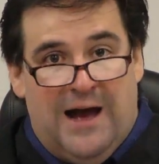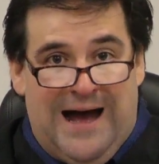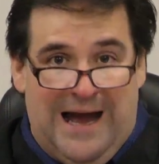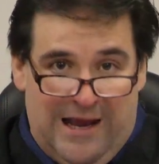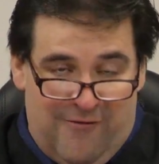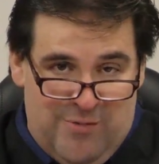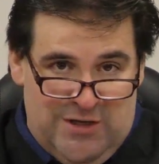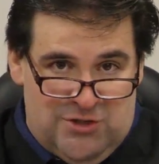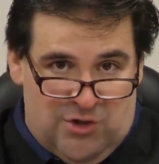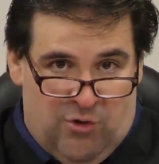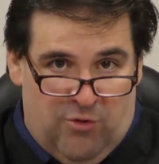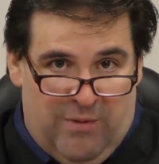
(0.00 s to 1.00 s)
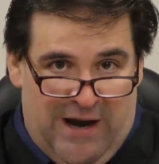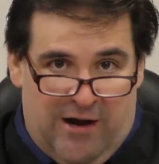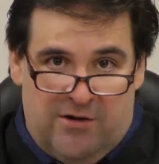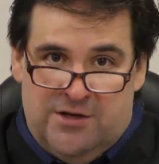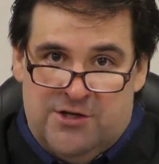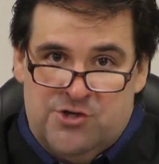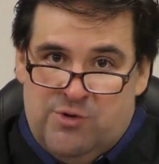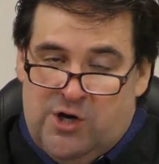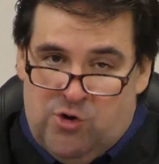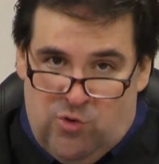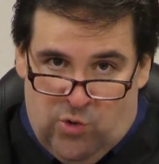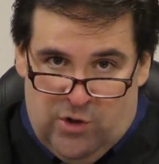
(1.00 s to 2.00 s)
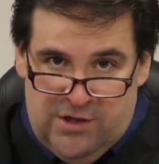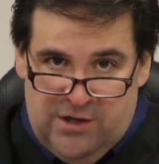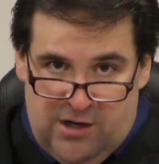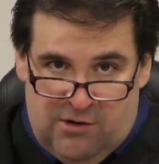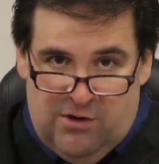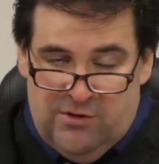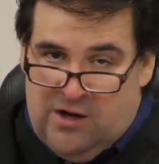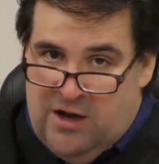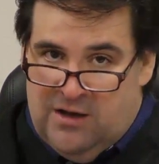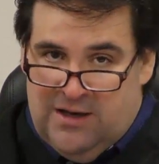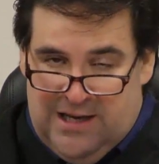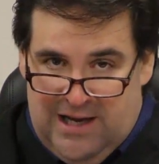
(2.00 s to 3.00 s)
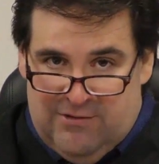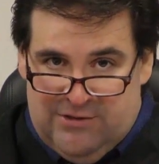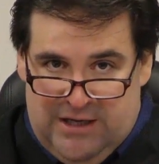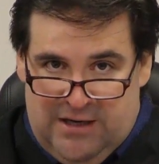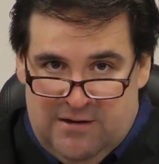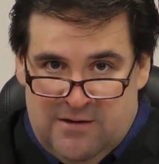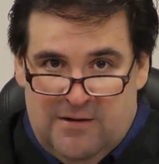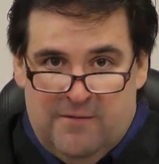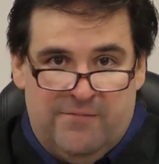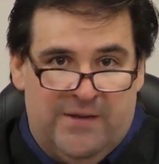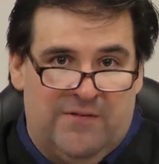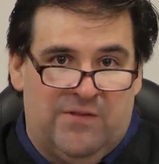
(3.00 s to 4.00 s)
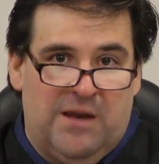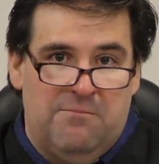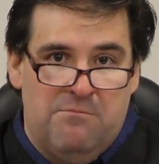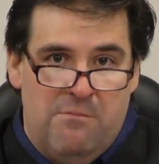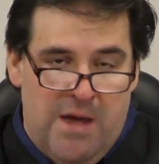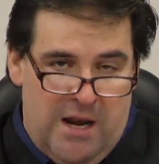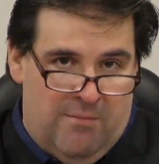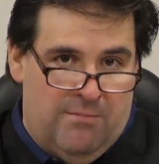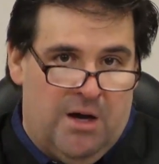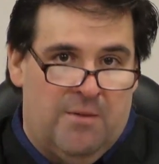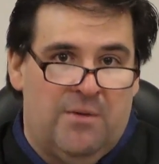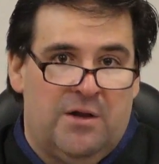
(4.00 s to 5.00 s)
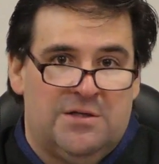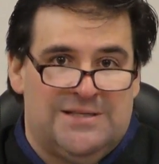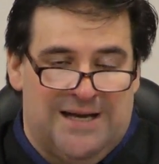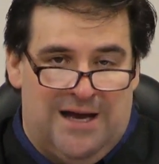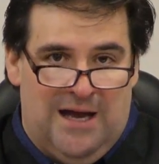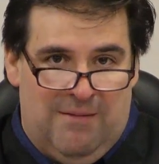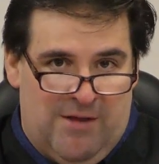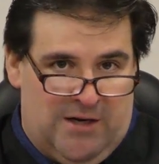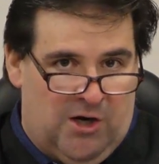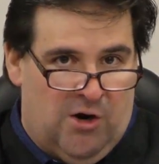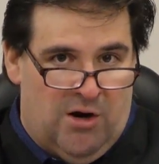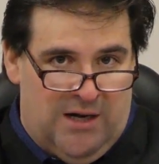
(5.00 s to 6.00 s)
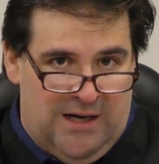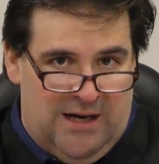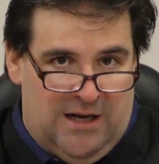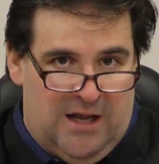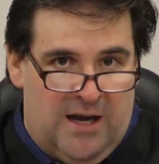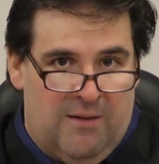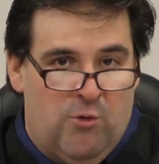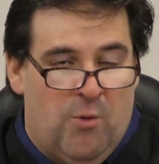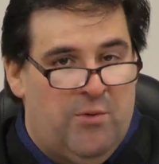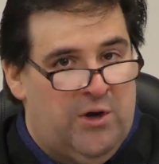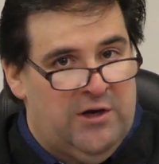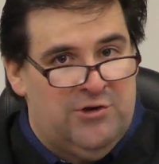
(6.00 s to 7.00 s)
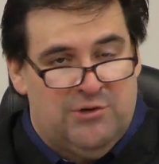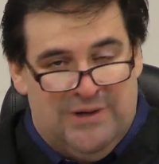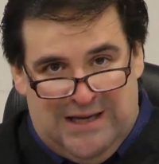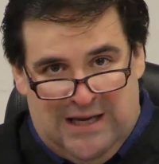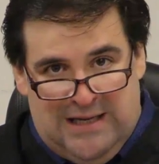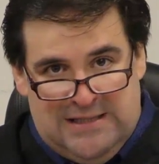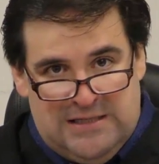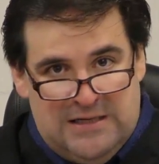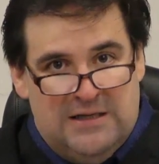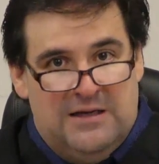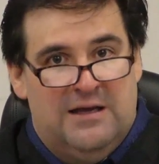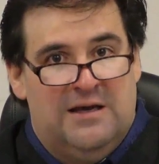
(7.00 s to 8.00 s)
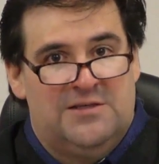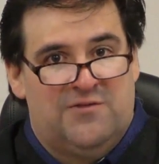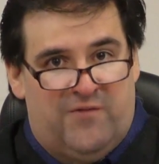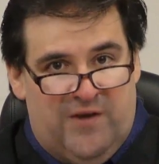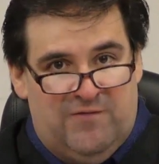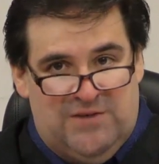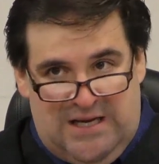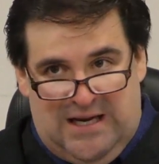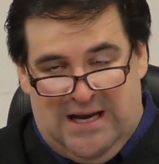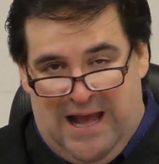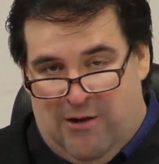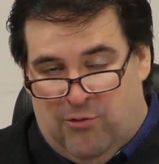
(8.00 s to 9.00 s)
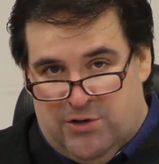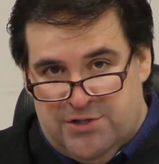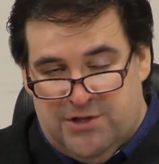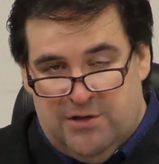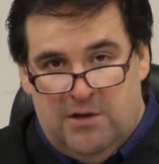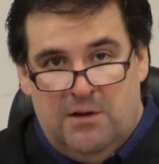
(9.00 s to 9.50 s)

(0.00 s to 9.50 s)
I have been told by our district court here in Collin County that the minimum time that a guardian ad litem will put into a case is 15 hours.